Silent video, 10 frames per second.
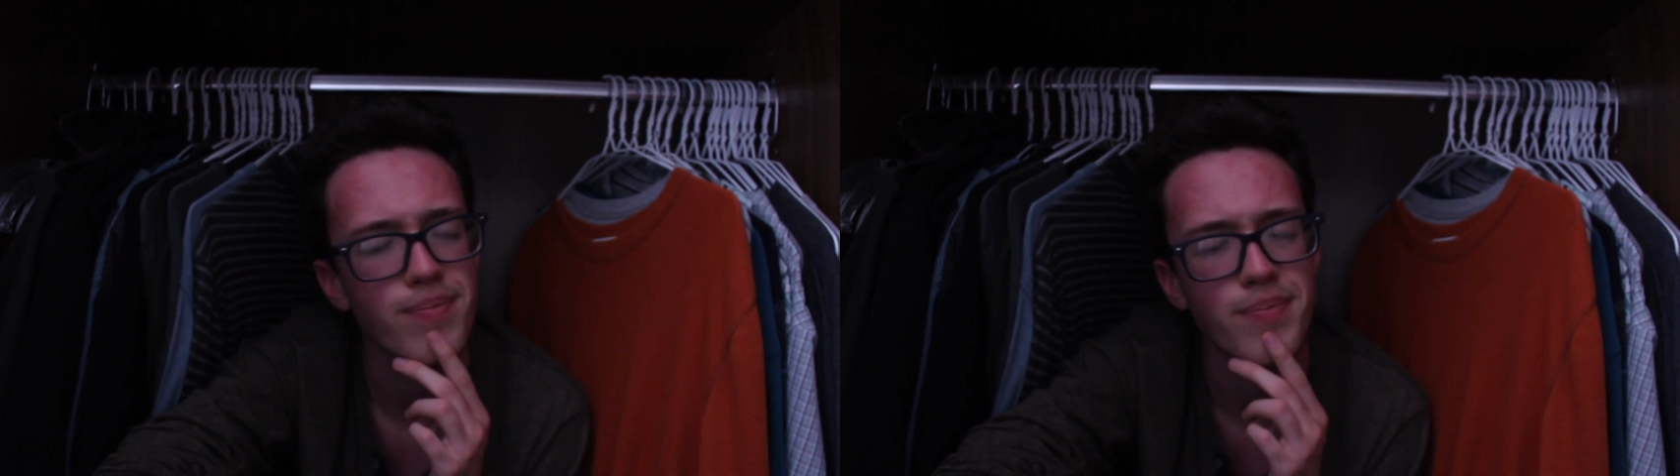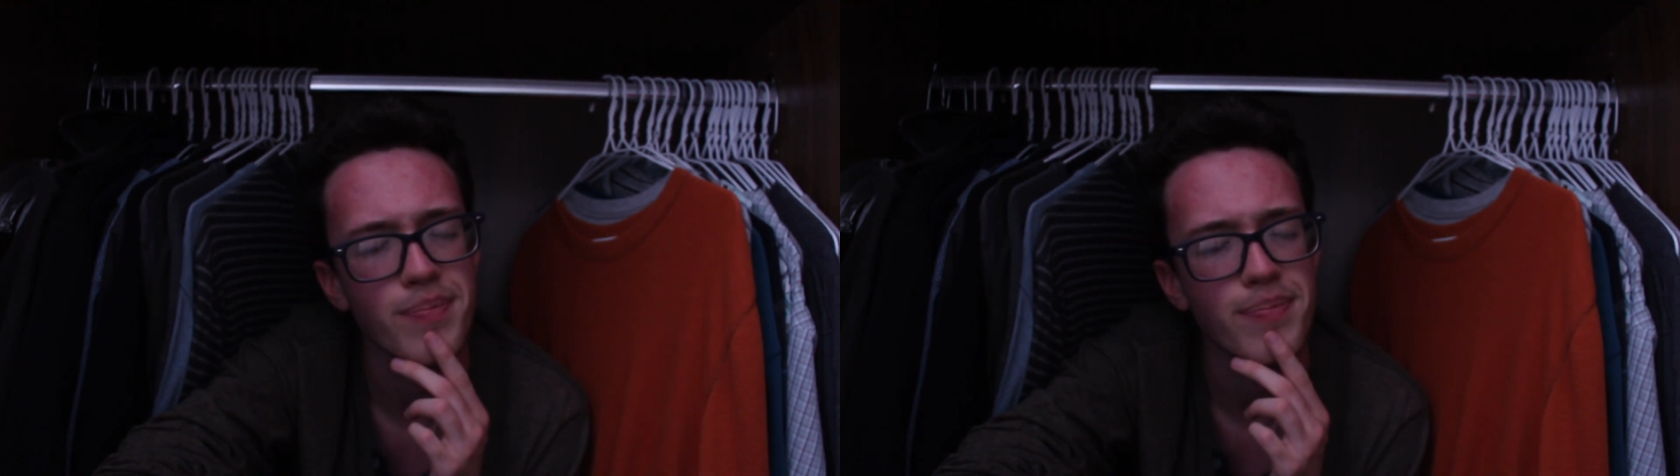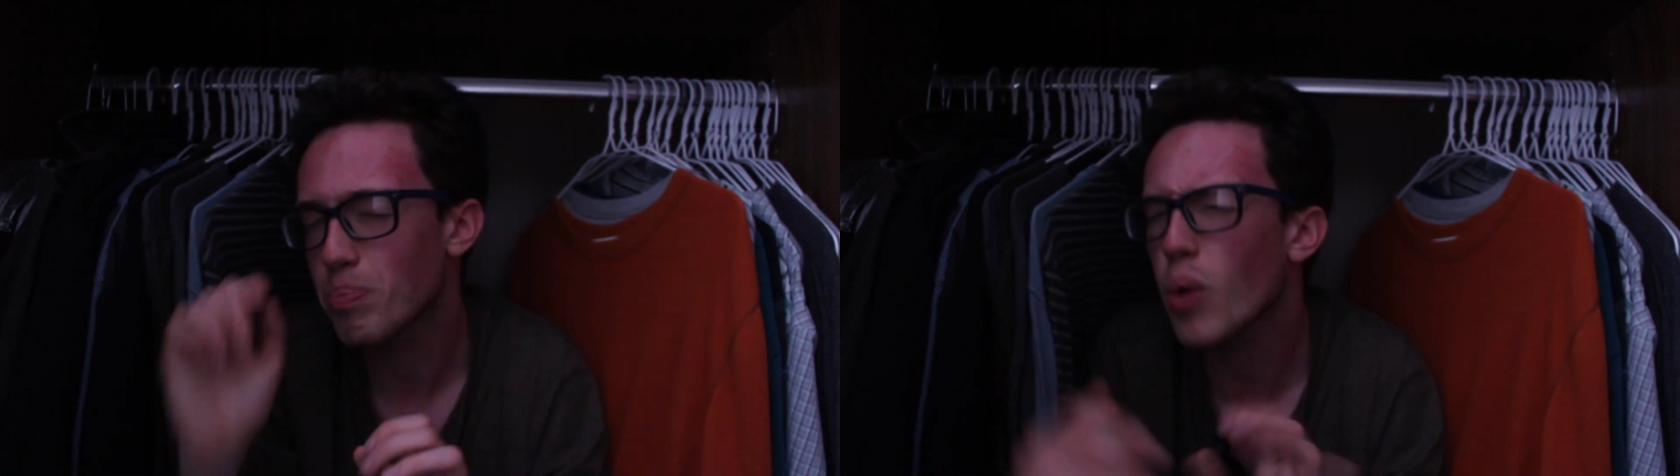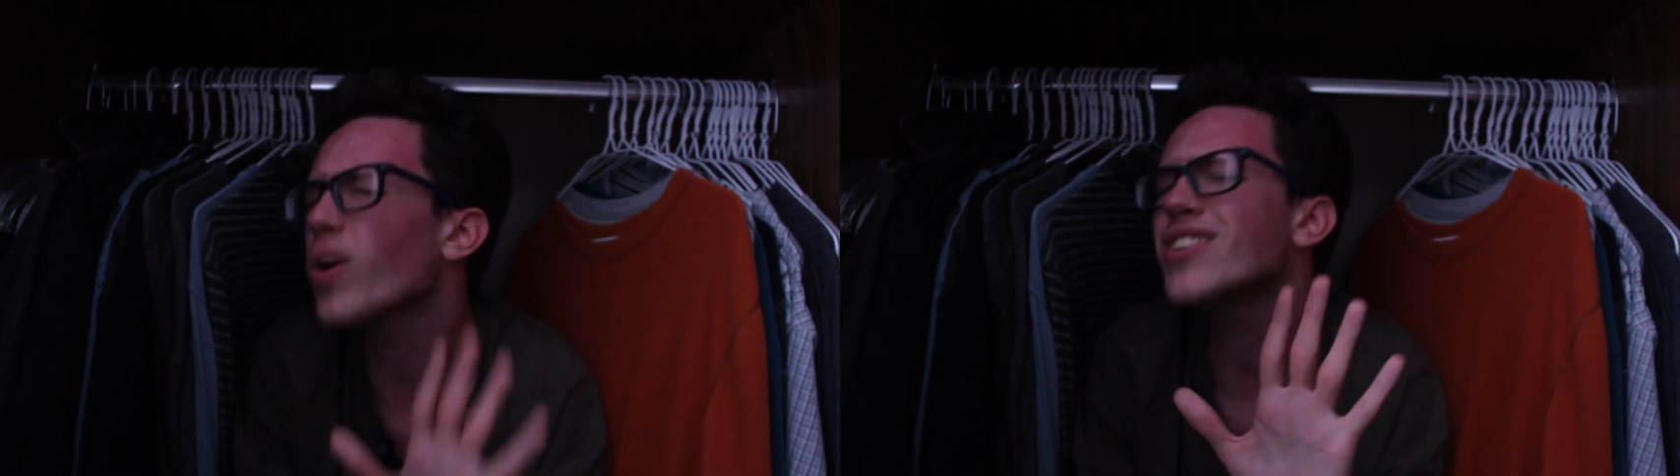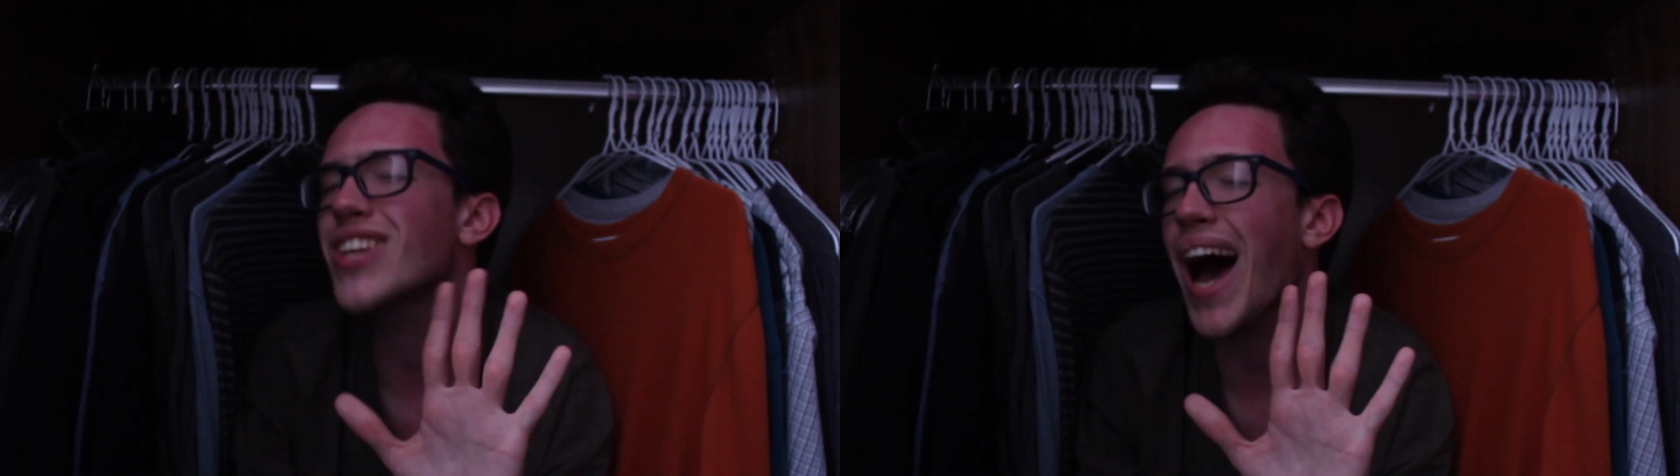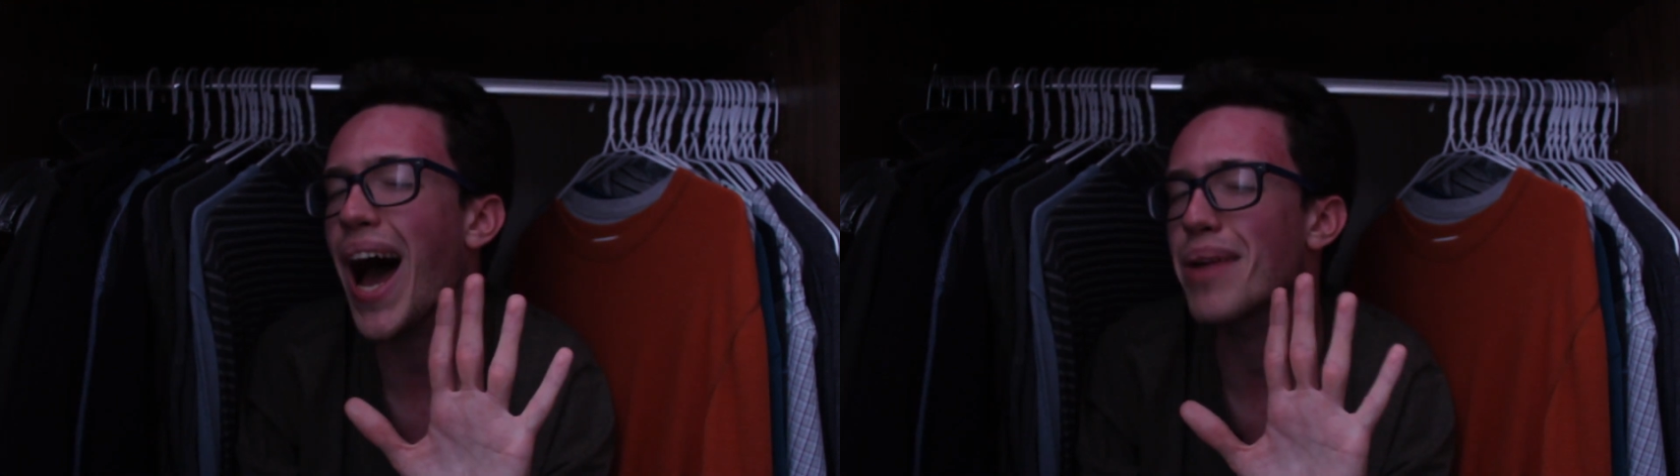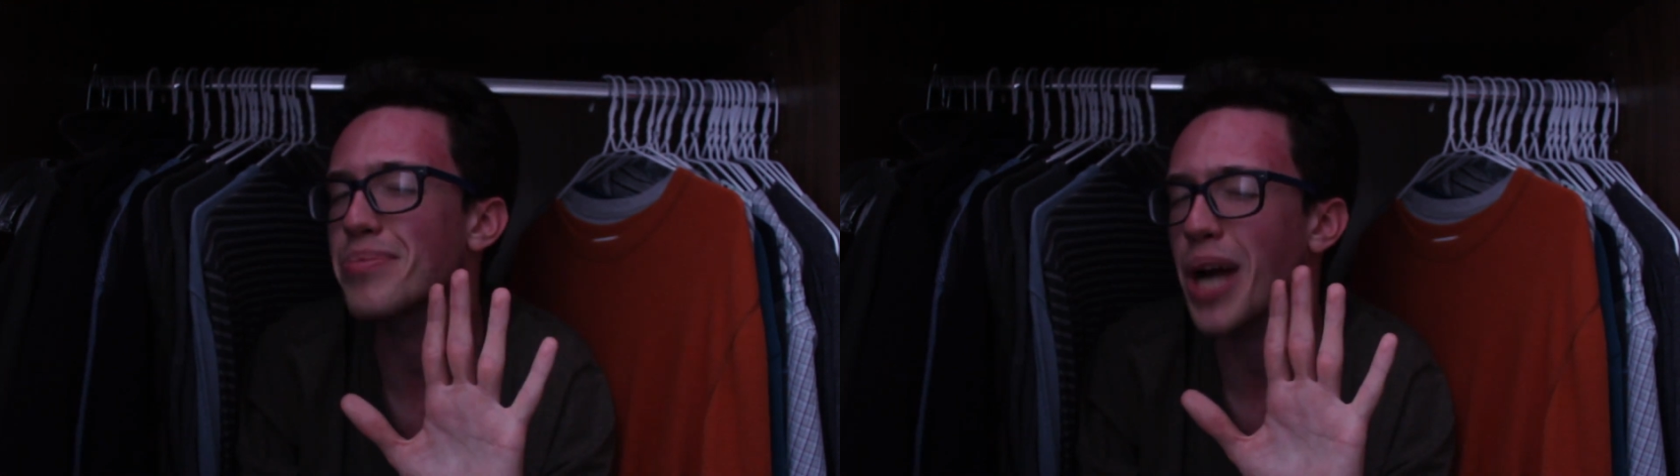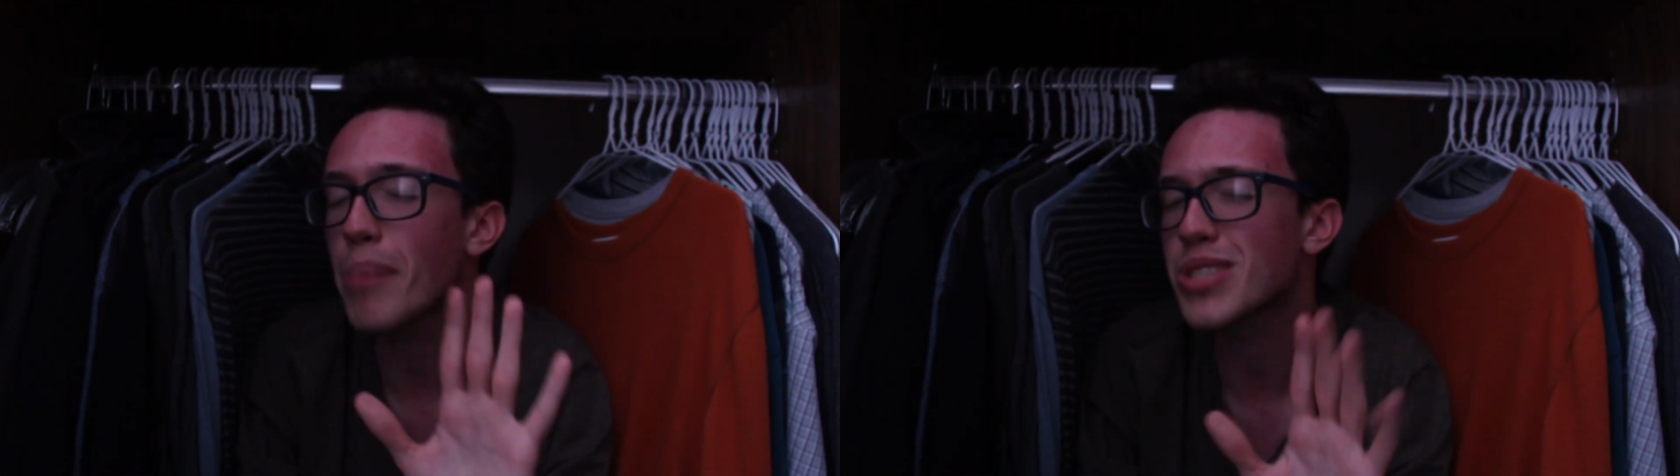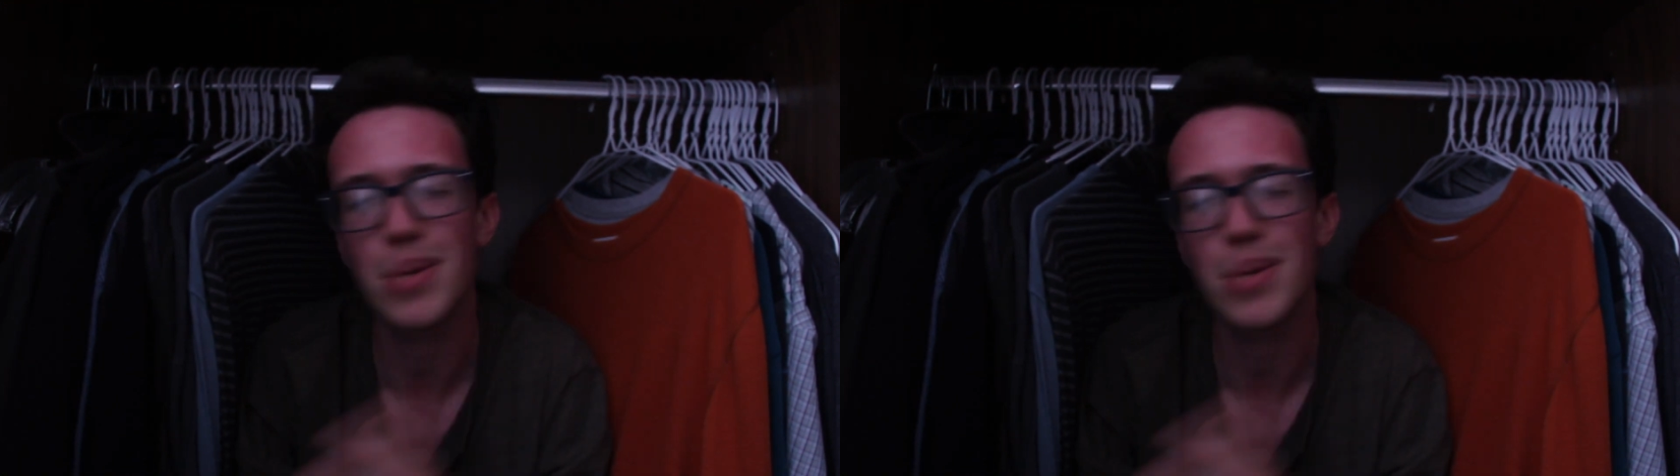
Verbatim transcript: Mm-hmm. But one time comes